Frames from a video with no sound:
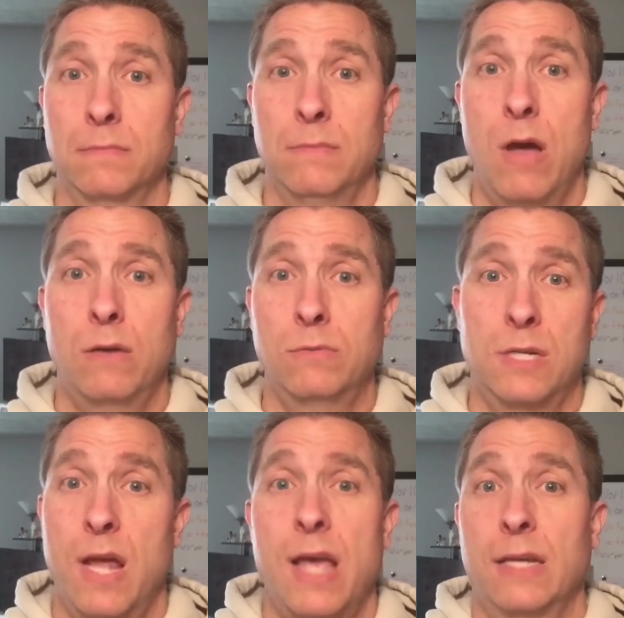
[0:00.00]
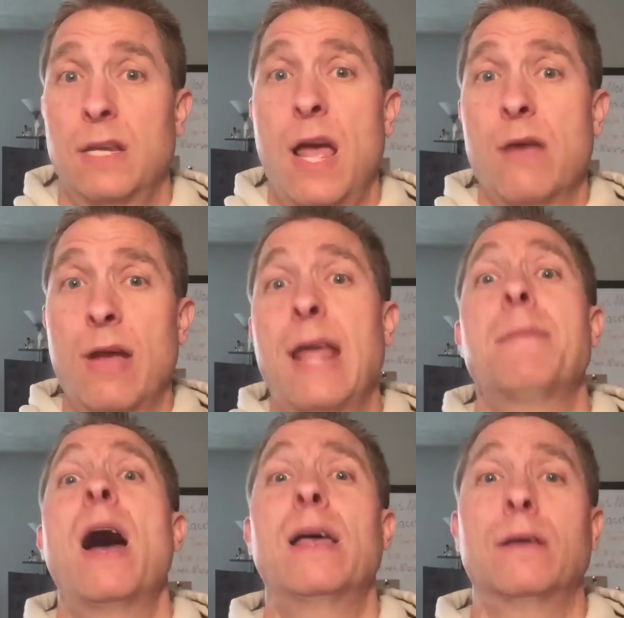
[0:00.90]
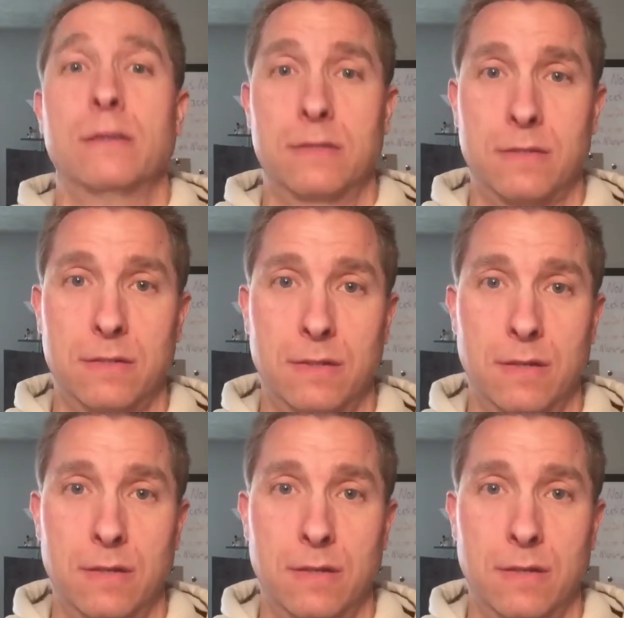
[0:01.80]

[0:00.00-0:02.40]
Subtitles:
Now today I ran 8 miles.